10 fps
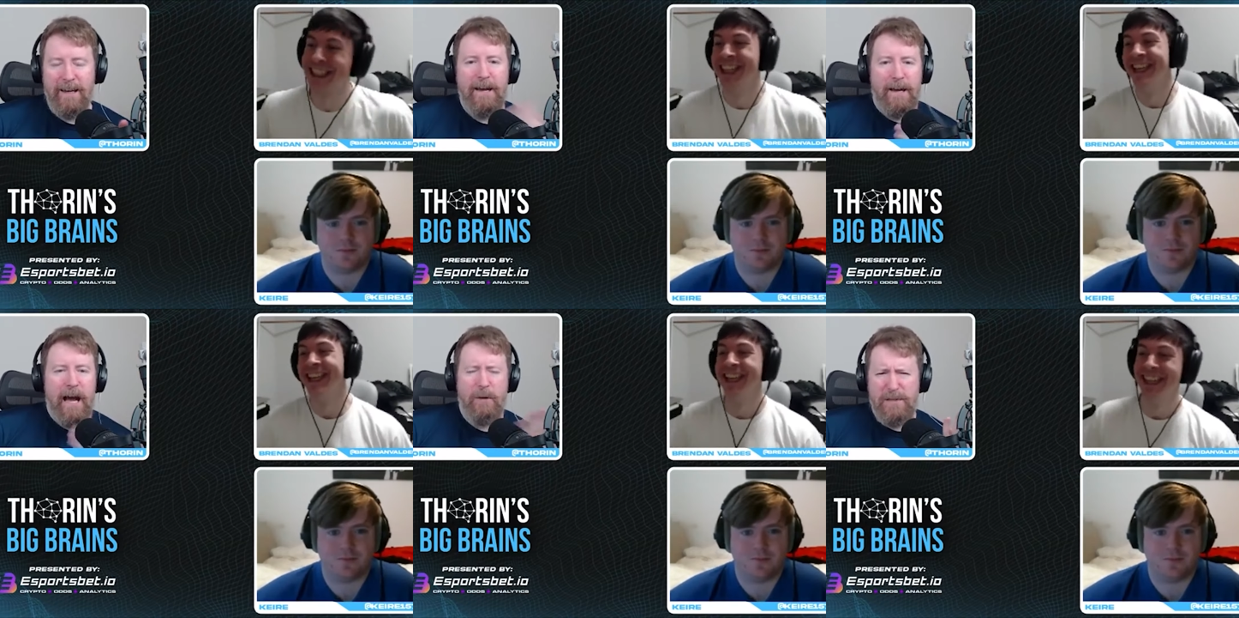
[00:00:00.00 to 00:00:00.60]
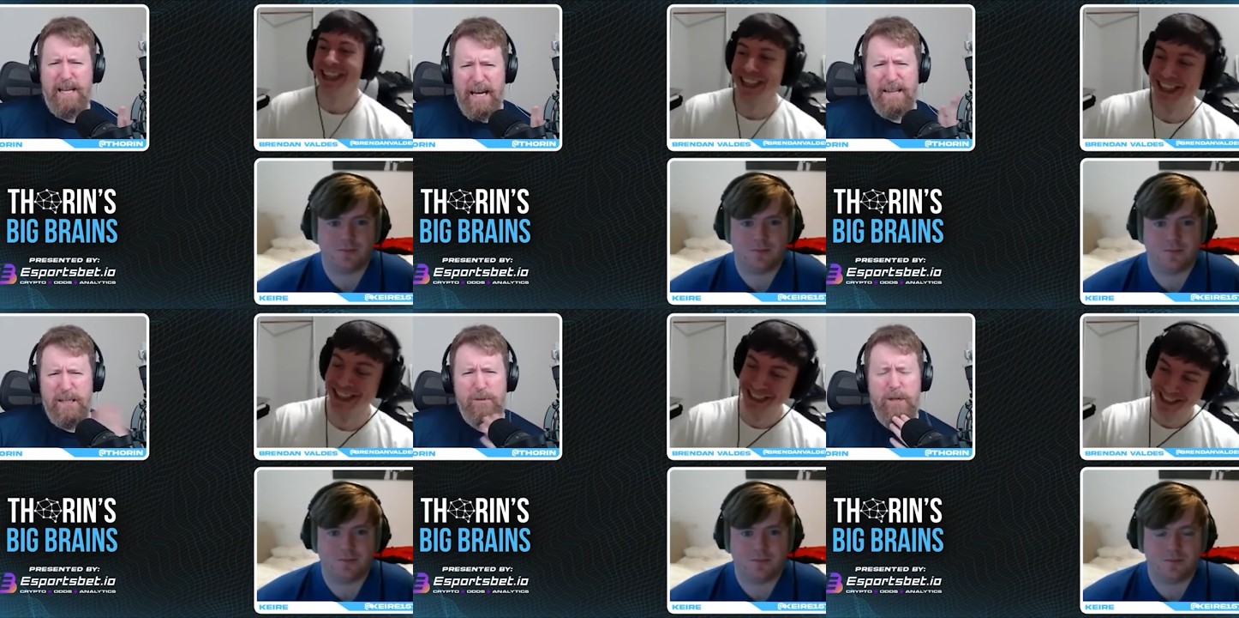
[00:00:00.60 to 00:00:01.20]
Speaker 1: like, I was thinking
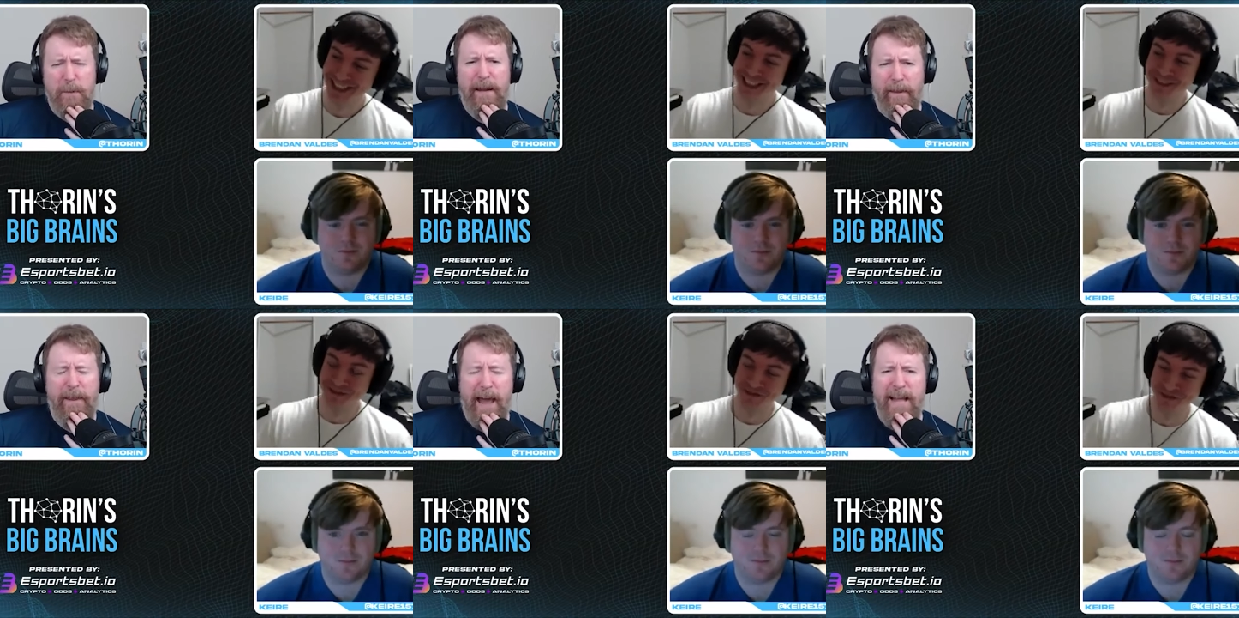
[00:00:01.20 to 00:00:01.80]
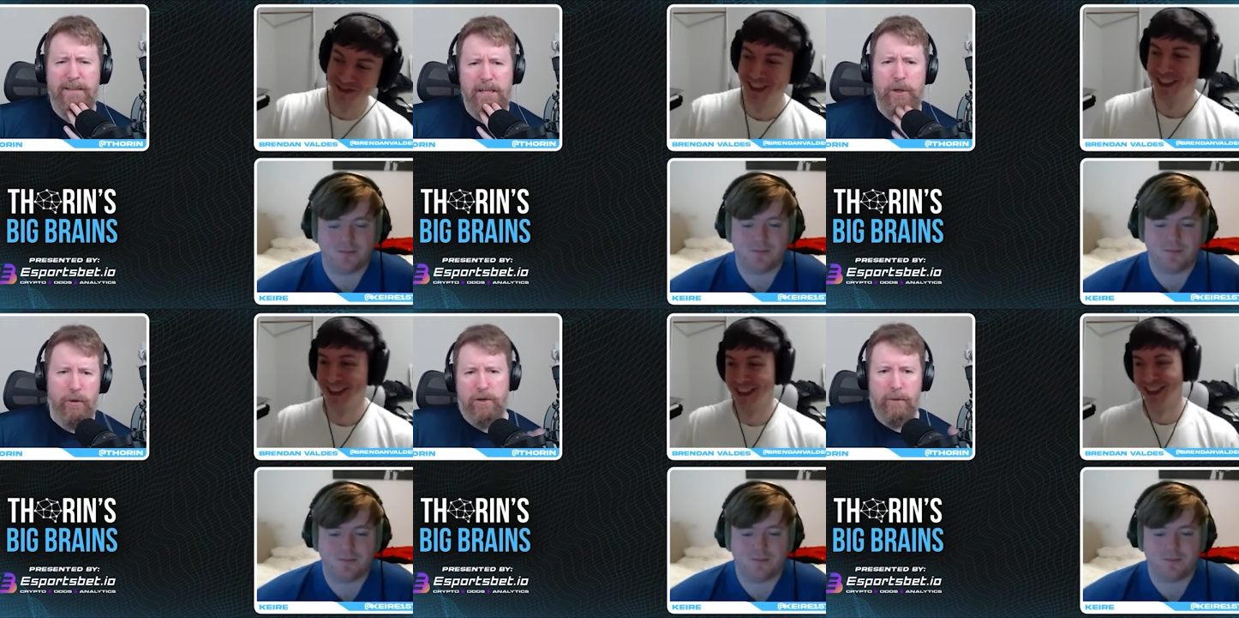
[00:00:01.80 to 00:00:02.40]
yeah. this was going to be like the Lehends
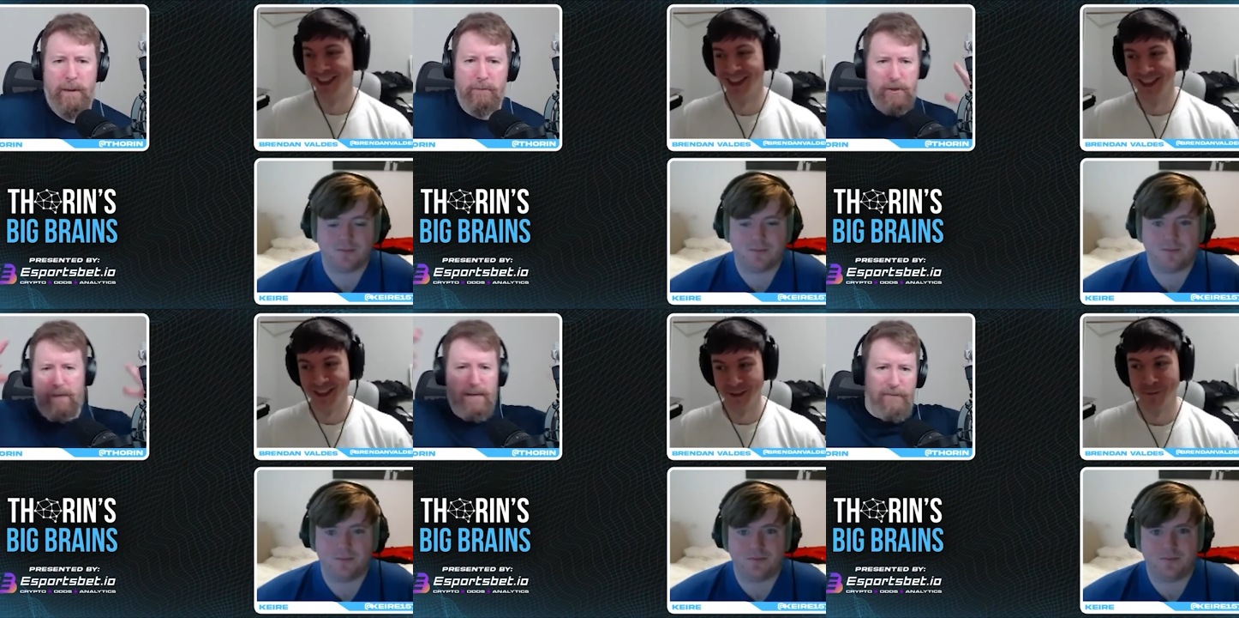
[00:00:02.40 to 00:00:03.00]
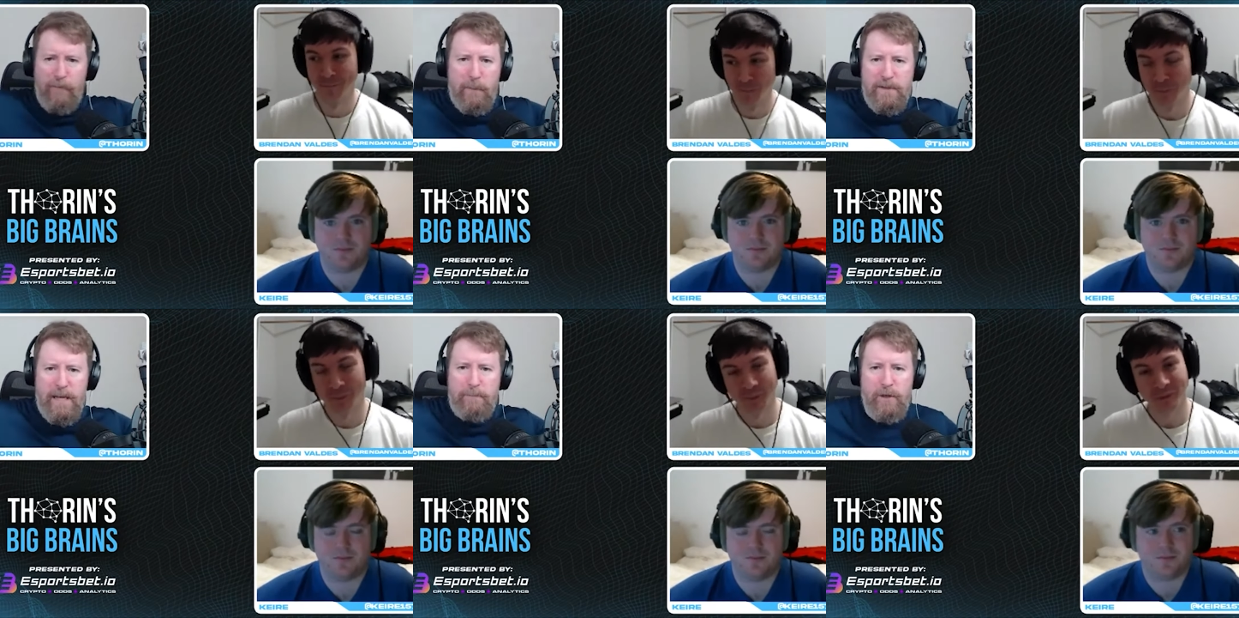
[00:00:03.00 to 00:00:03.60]
situation and people just have a different
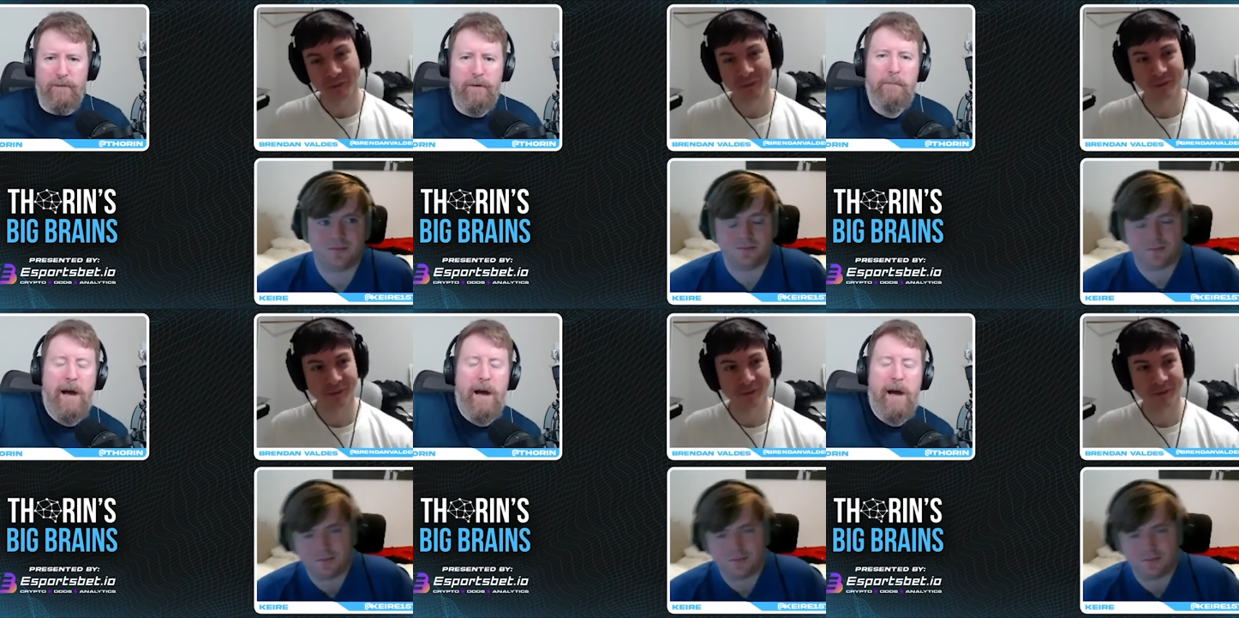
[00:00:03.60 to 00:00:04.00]
perception of him.